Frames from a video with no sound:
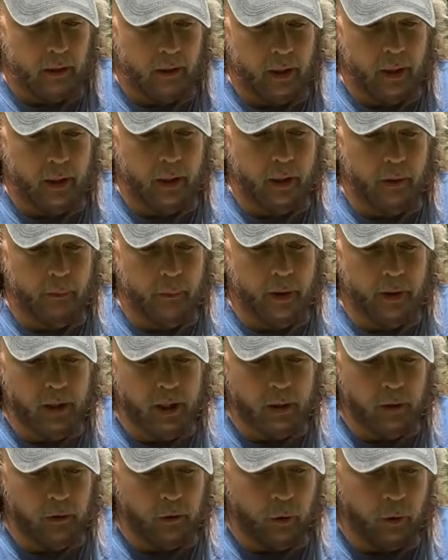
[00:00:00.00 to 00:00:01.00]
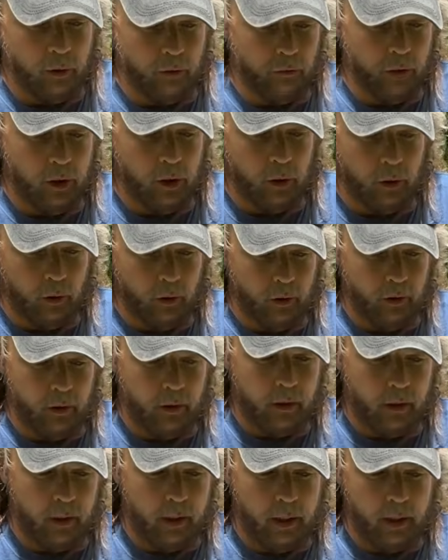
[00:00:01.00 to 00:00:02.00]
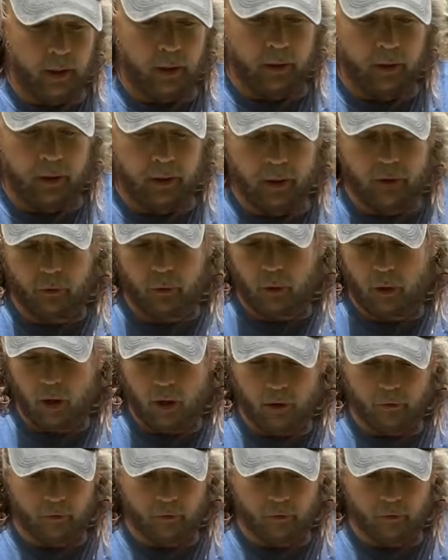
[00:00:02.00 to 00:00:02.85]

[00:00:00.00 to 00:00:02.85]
I had been out to a field, and these were all